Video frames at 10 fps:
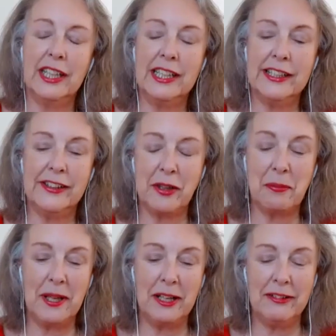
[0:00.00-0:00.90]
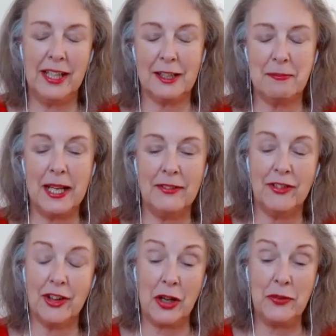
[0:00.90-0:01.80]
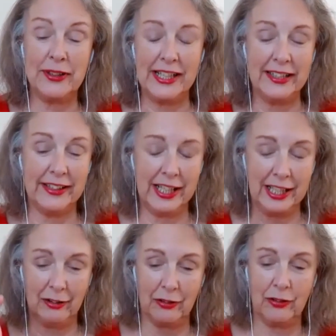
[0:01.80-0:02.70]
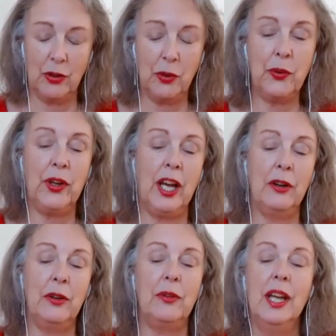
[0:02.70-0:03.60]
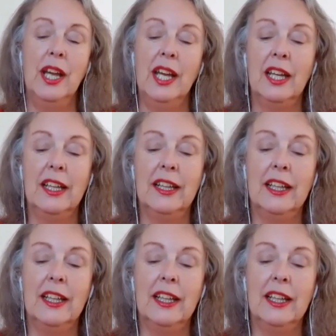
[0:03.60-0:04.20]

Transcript: so could I just stop here and explain for those listening on audio?